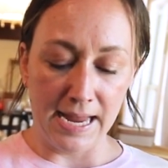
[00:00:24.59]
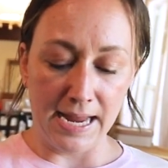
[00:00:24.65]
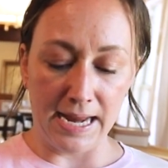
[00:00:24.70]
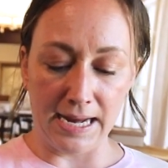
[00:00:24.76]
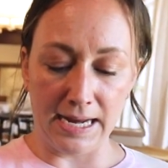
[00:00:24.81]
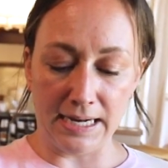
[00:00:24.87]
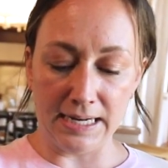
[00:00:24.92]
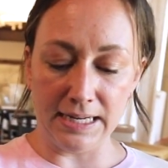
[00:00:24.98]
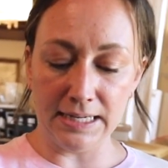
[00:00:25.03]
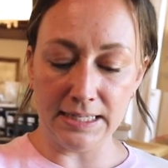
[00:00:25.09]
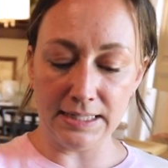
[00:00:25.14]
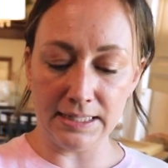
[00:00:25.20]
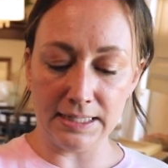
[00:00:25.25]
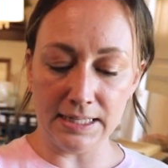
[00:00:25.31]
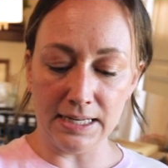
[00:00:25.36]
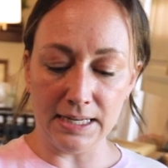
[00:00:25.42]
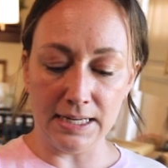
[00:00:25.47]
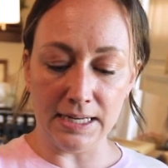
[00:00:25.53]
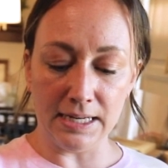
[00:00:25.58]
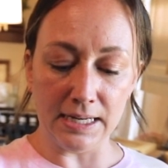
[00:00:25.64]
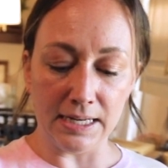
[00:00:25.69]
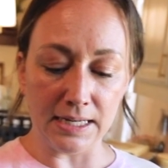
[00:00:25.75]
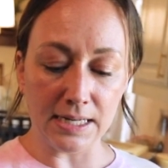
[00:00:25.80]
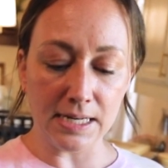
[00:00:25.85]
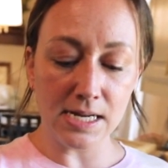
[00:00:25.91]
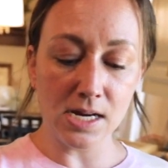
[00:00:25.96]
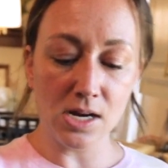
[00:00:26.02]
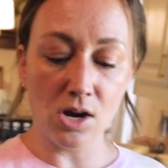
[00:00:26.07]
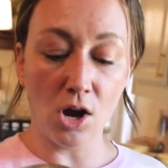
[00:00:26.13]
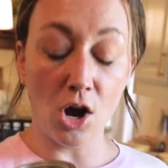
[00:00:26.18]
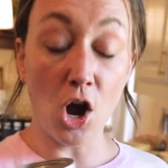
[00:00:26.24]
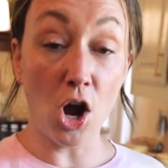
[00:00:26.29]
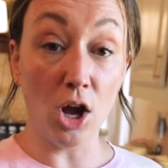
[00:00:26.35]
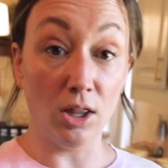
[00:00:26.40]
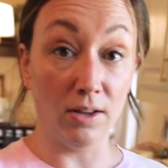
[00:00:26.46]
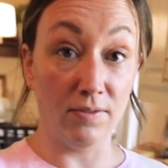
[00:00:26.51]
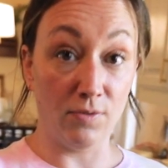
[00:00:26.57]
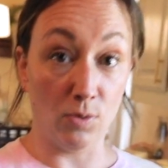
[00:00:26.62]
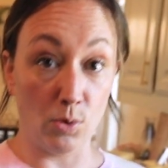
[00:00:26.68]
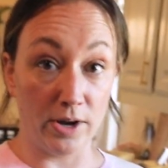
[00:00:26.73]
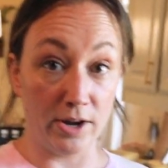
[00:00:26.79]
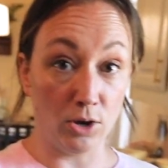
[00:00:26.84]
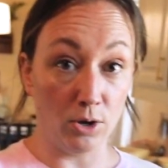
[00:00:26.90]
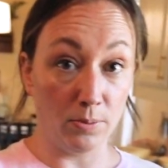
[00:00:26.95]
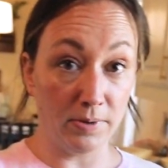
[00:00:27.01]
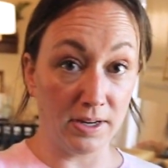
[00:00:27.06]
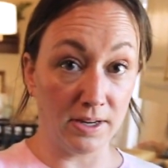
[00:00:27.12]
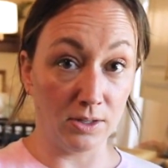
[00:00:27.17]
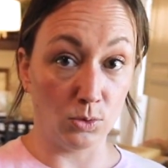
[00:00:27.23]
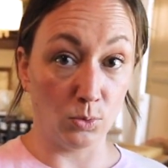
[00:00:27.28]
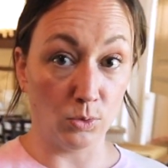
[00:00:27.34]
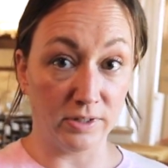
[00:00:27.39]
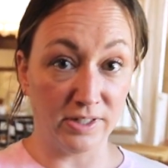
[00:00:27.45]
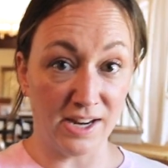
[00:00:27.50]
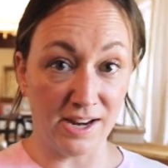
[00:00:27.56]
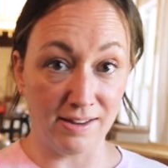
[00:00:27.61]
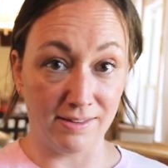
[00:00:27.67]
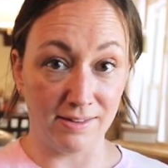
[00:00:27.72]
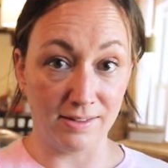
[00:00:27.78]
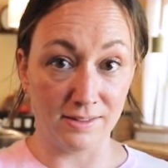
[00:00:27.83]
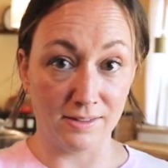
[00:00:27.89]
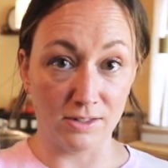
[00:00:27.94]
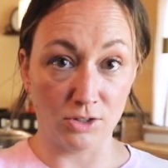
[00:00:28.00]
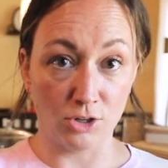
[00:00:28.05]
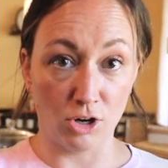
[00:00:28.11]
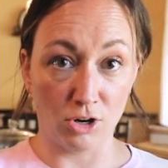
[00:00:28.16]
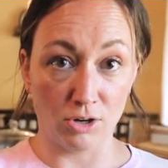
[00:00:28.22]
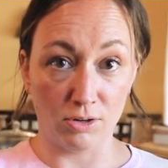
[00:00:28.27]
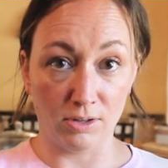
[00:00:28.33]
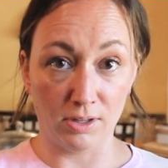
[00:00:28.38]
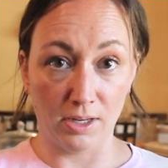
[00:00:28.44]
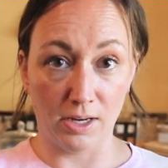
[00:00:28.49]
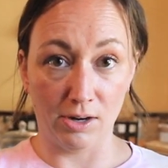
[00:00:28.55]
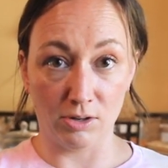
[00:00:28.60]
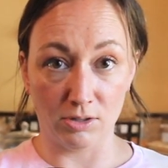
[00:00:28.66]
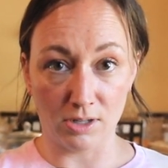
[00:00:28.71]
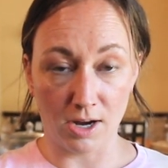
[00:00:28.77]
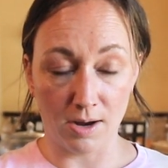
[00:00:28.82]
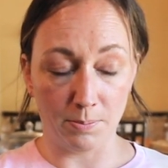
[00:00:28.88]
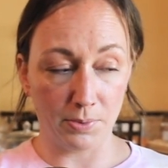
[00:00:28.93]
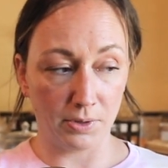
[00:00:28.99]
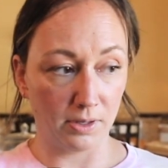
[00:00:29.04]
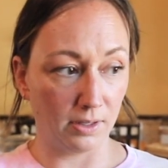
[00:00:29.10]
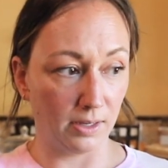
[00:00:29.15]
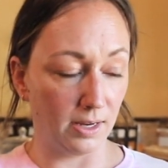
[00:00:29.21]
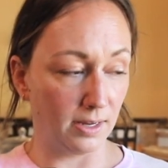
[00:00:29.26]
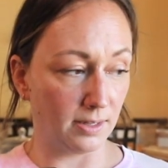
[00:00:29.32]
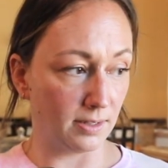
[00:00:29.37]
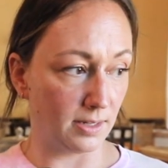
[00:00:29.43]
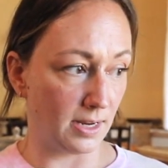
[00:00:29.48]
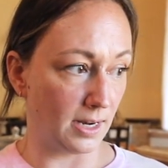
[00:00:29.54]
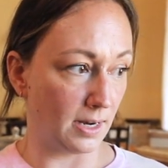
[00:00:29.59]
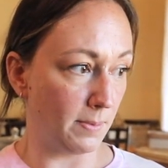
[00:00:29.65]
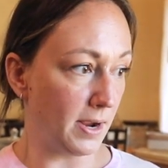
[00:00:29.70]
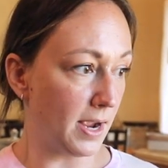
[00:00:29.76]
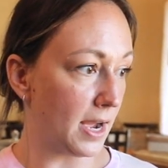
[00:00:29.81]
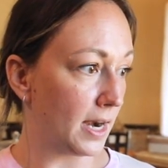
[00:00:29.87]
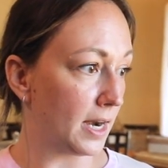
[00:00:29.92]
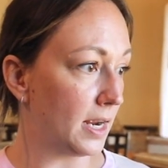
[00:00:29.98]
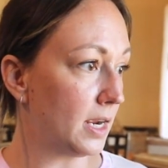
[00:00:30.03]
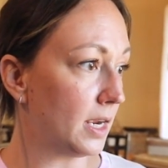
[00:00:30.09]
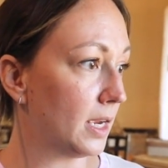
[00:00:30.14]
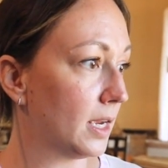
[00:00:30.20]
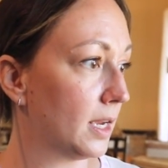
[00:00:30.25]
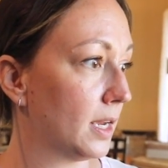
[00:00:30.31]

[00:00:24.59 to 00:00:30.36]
and it's in olive oil because we'll take this internally or topically as an antibiotic.